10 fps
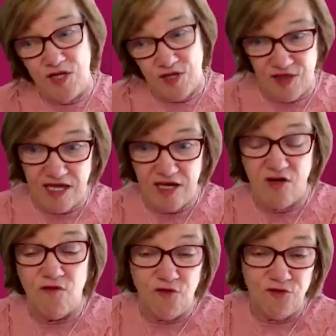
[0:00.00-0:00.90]
When you
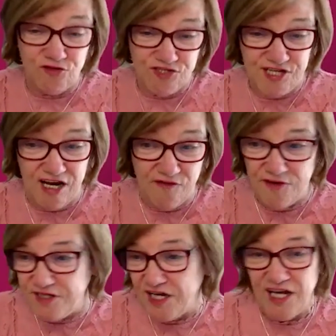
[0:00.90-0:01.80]
think of who you're
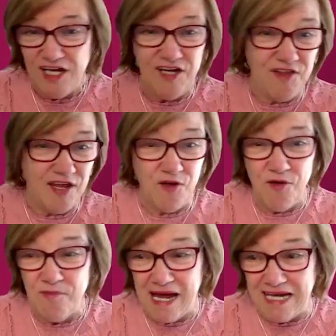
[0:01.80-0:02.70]
serving, you think,
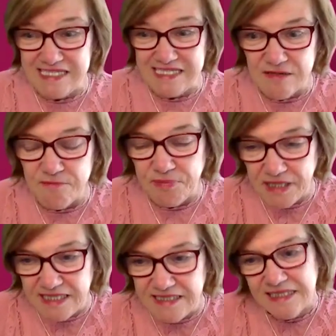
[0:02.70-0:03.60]
who am I to
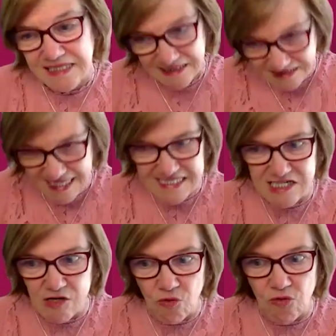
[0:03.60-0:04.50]
complain?
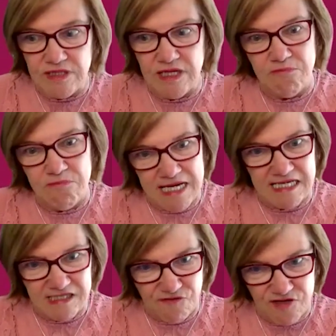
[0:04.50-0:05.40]
Let's go on and
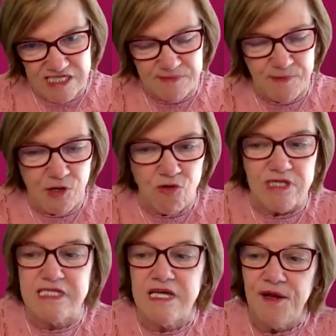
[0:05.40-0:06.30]
make a difference
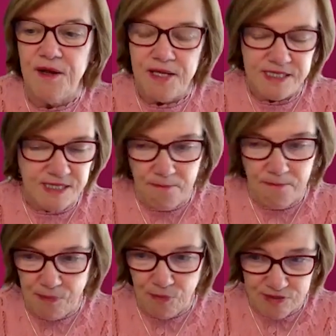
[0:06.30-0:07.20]
because
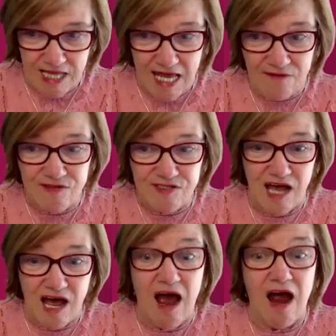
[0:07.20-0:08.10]
some people's
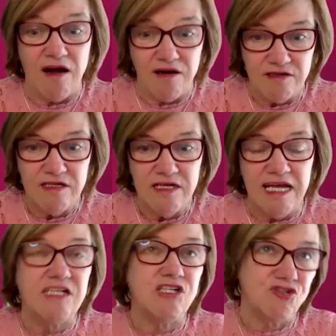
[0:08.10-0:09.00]
lives are
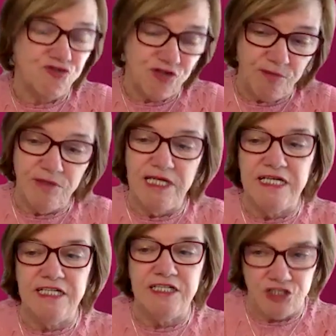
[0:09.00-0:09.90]

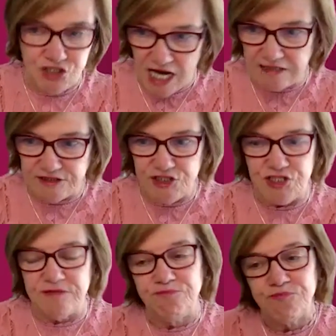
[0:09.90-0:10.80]
extremely
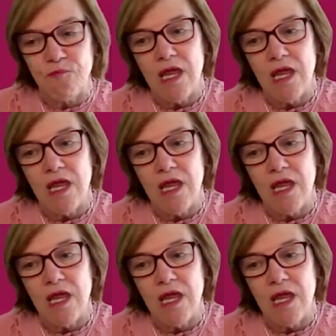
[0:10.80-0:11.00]
challenging.